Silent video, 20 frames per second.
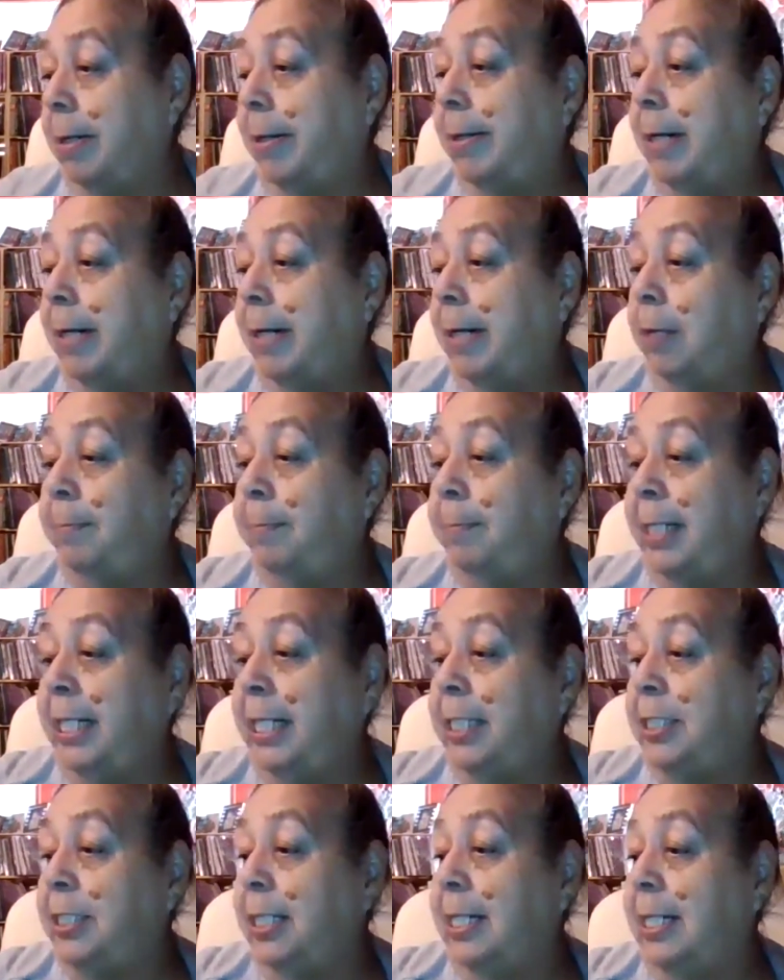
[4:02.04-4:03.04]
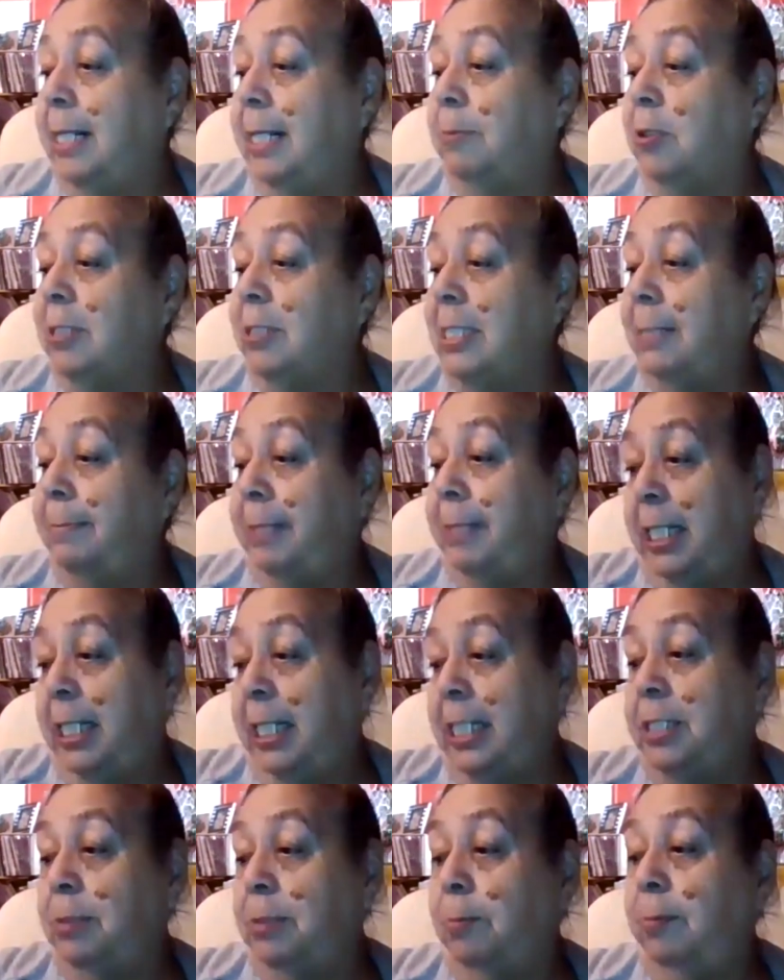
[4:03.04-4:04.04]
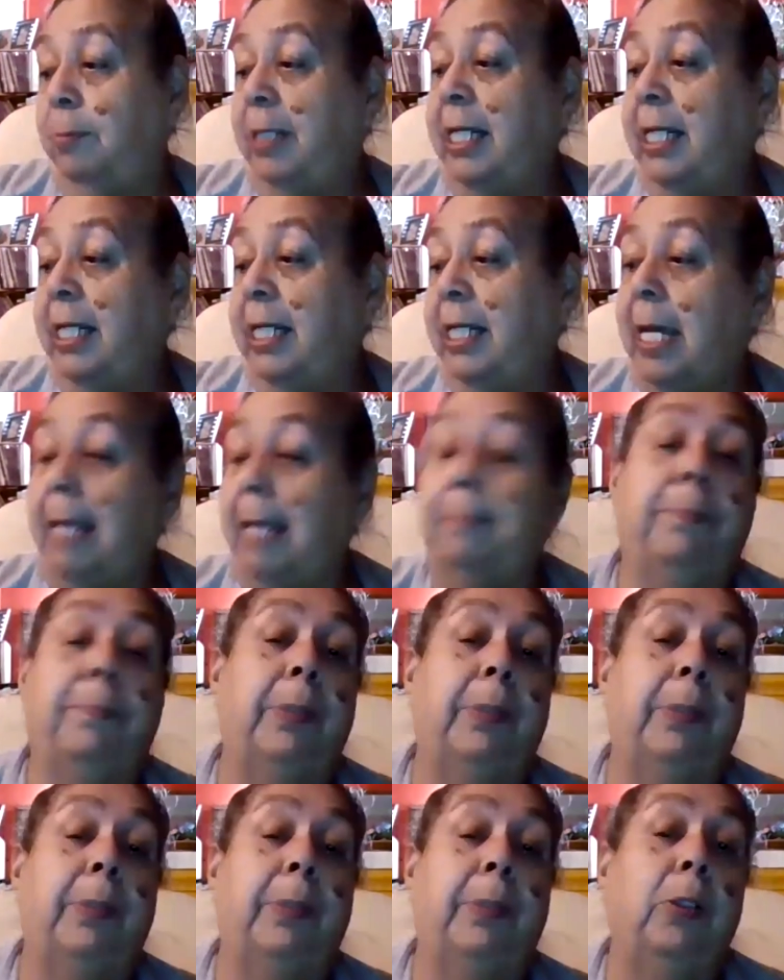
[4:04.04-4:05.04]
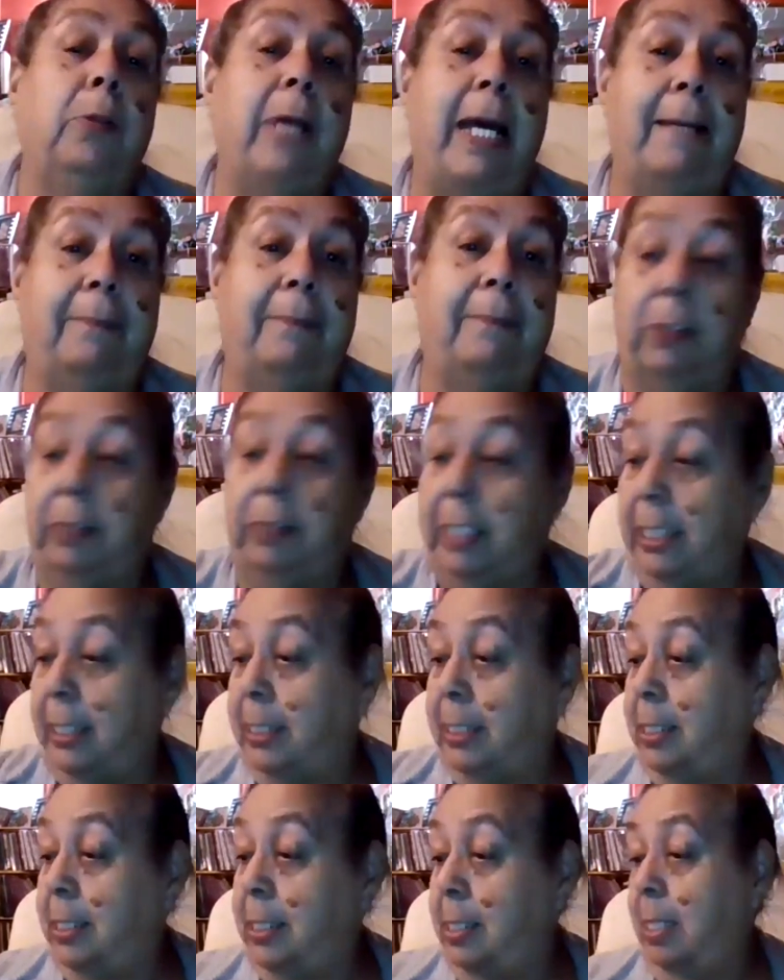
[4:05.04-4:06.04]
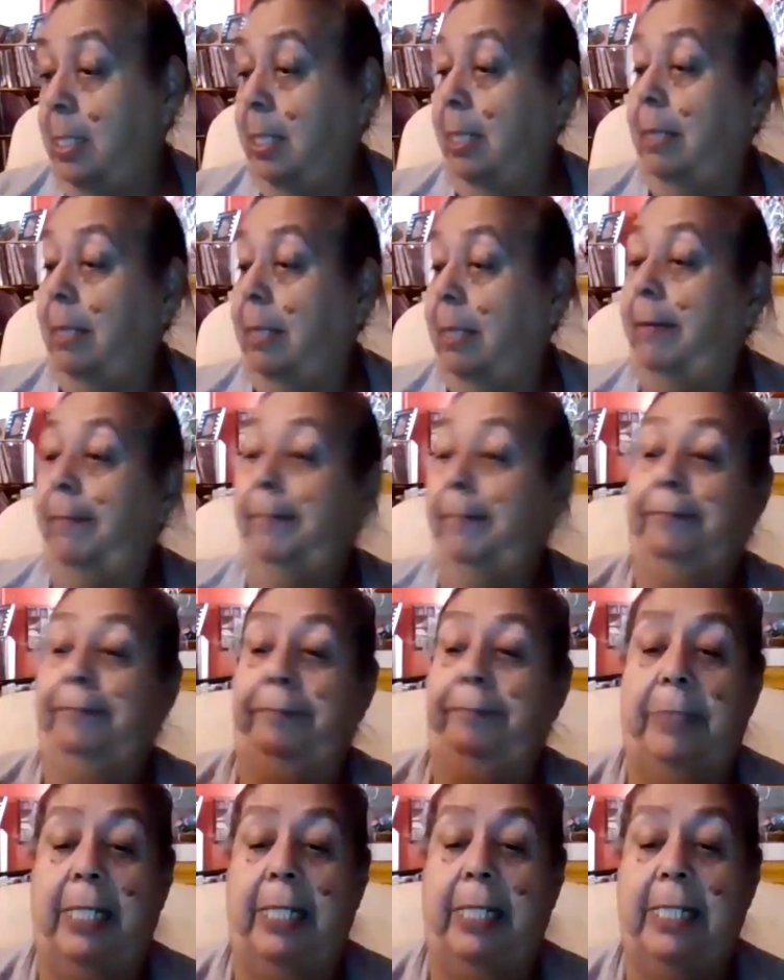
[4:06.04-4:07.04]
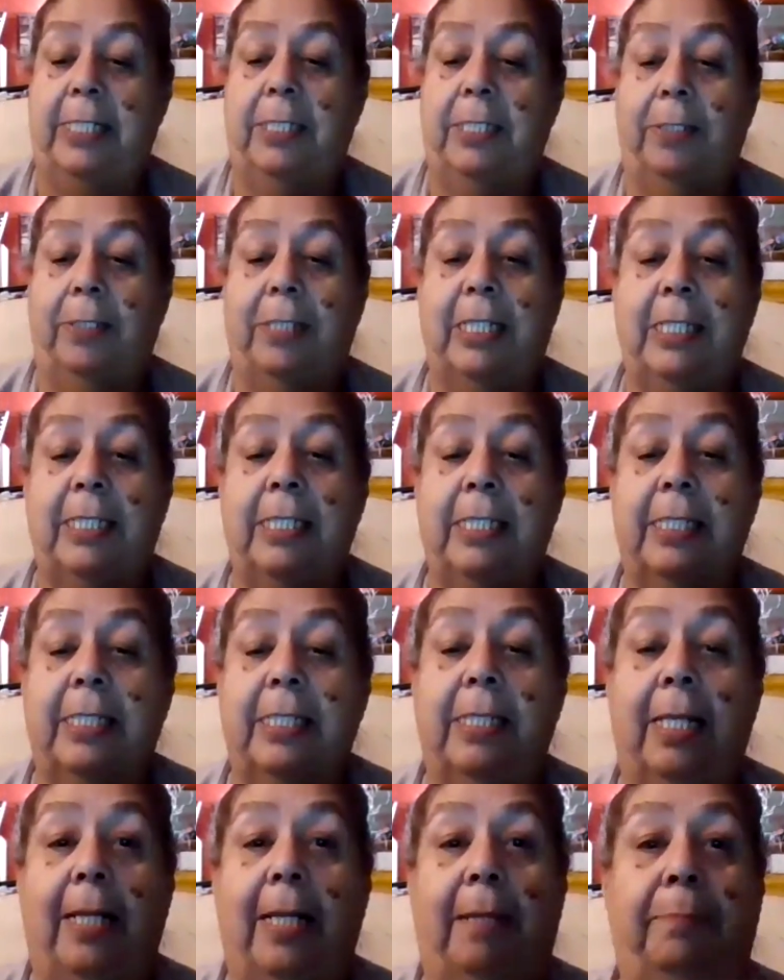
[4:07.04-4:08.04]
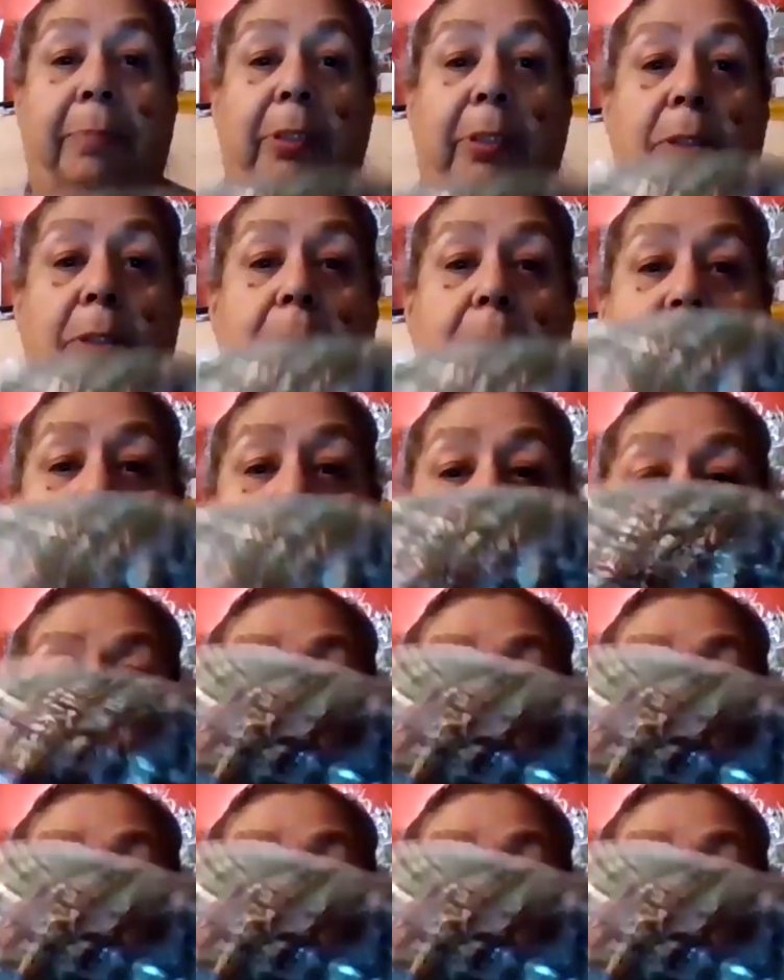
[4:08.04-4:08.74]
beach in Hermosa Beach, we got blue abalones. And so this is a blue abalone.